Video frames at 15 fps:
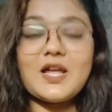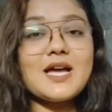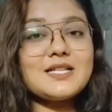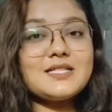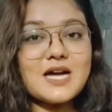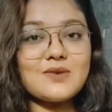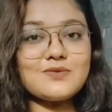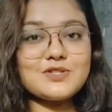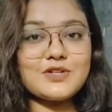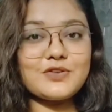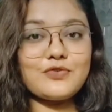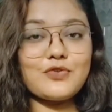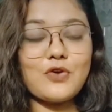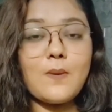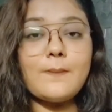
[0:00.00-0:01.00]
Down
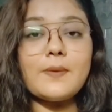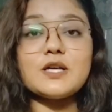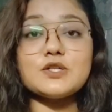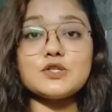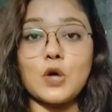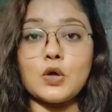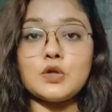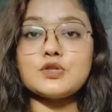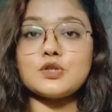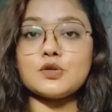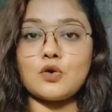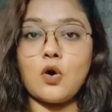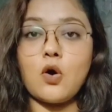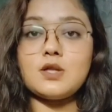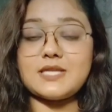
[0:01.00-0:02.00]
syndrome is also
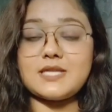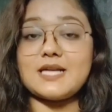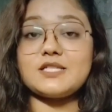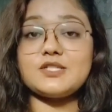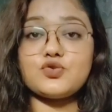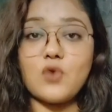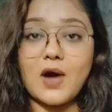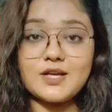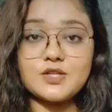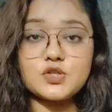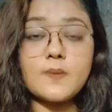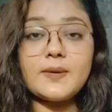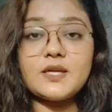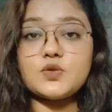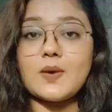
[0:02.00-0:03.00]
called as
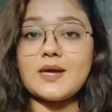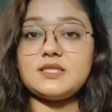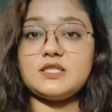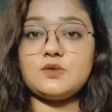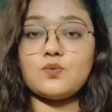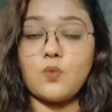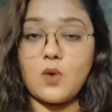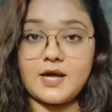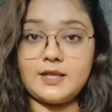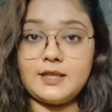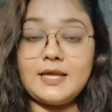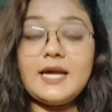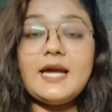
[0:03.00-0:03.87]
trisomy 21.